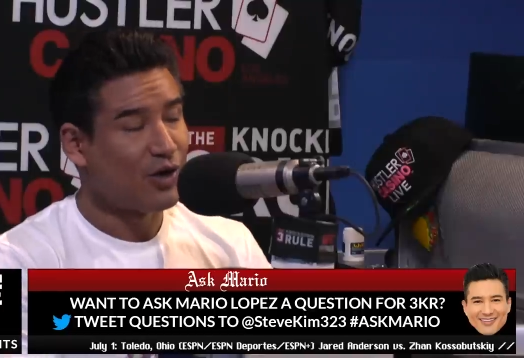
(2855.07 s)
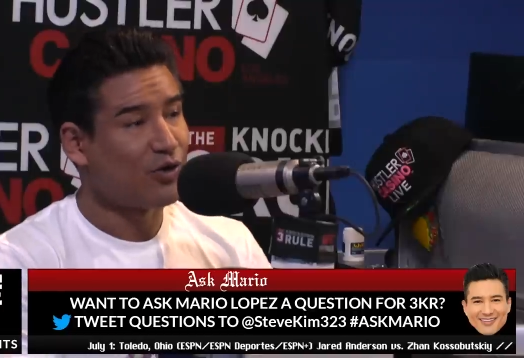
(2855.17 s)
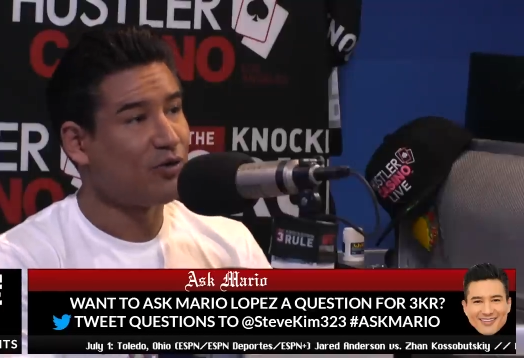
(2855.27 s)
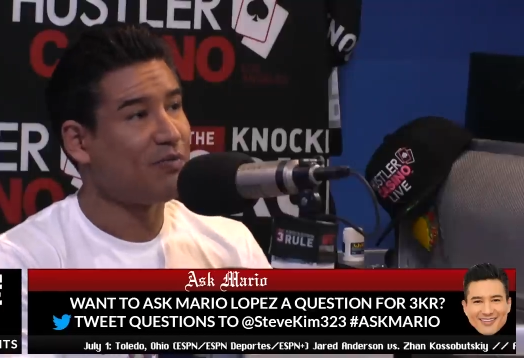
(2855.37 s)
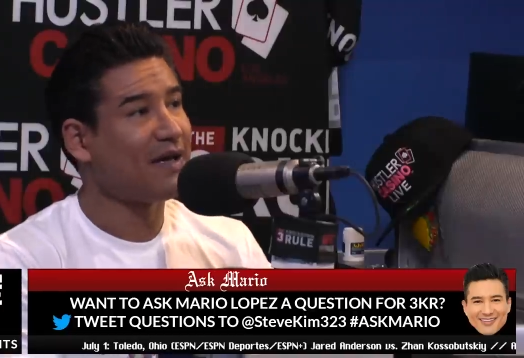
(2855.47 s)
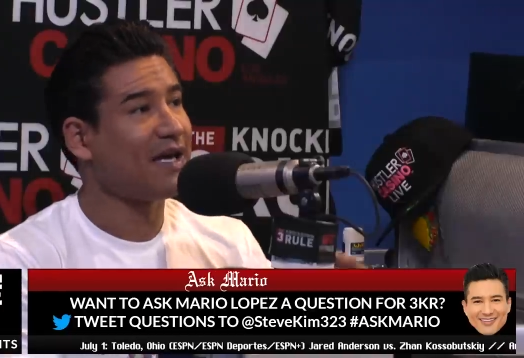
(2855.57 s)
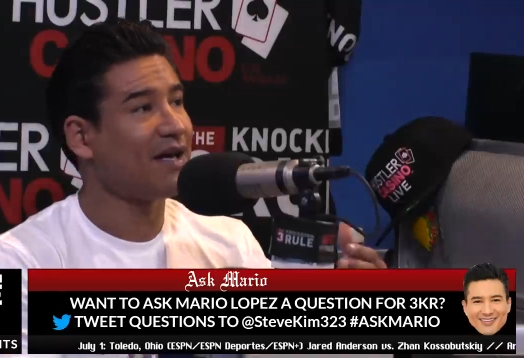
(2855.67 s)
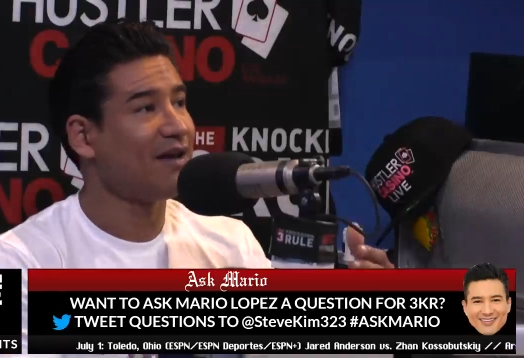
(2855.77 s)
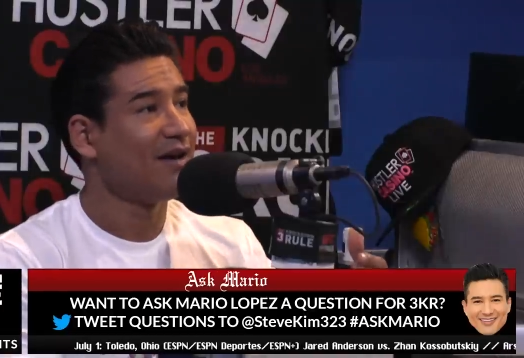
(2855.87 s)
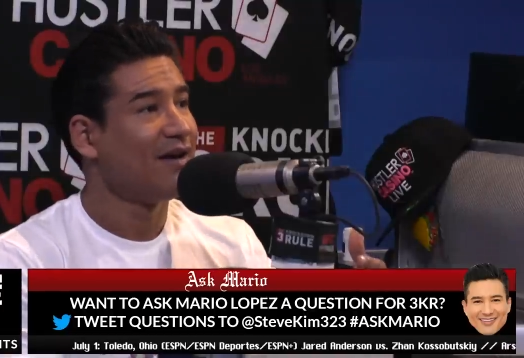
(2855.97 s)
Speaker 1: Could
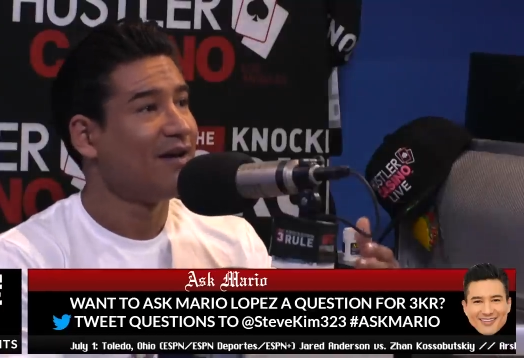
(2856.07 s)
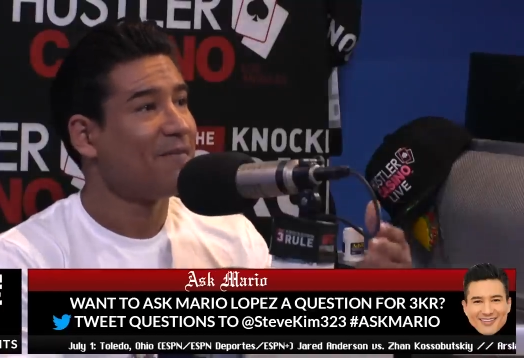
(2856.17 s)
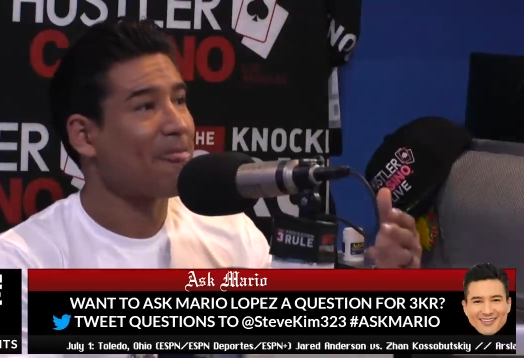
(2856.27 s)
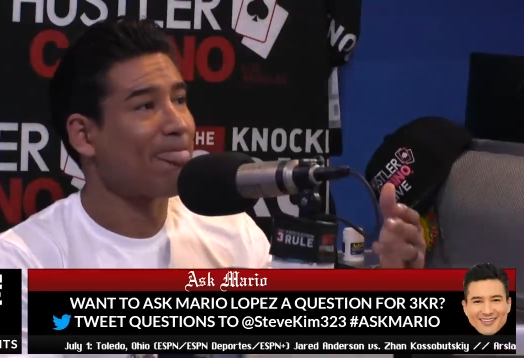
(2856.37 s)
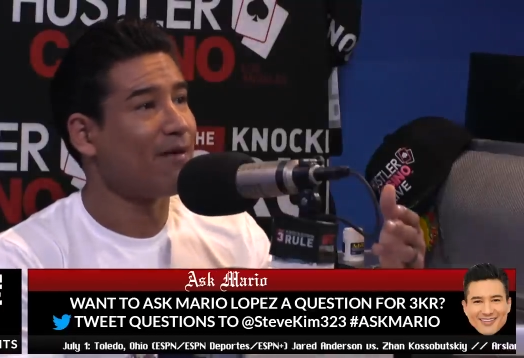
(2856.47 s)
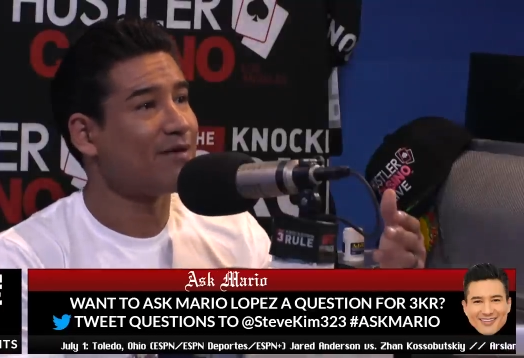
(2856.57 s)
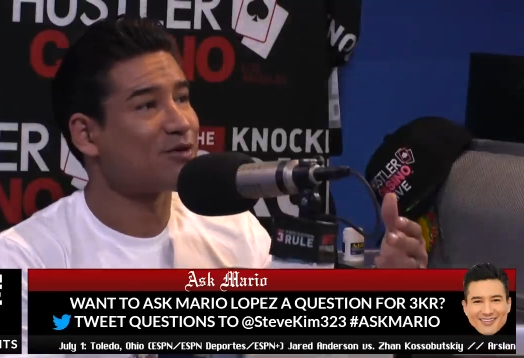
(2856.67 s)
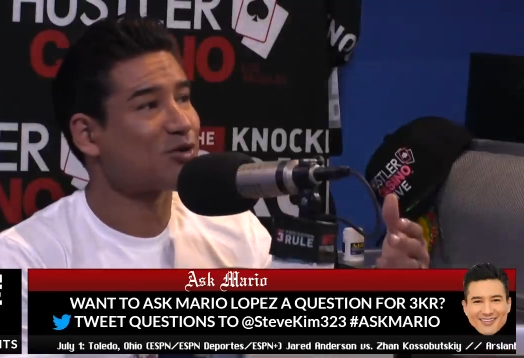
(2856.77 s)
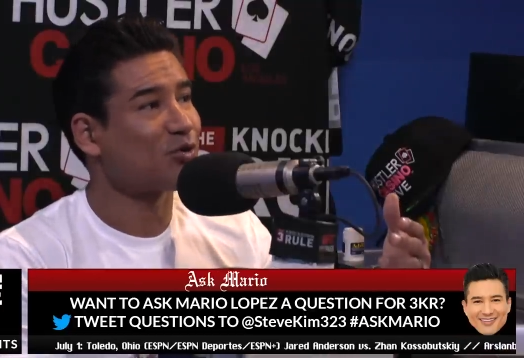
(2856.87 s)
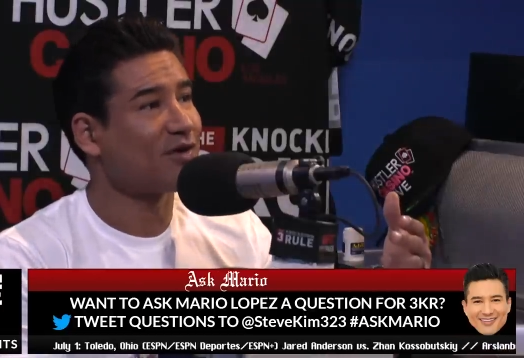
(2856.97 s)
be
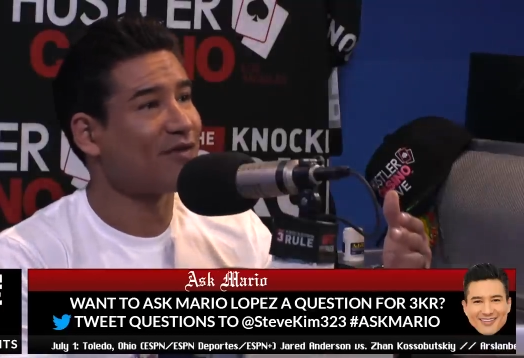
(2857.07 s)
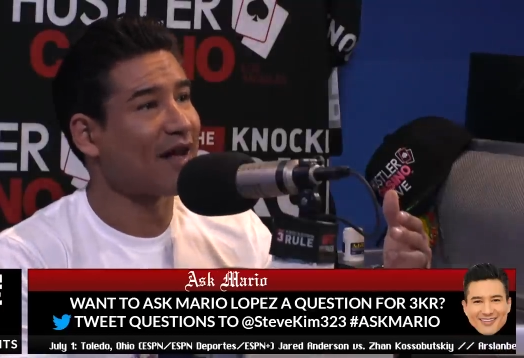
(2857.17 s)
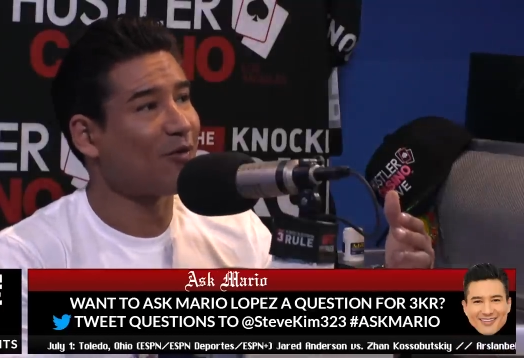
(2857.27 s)
sort of like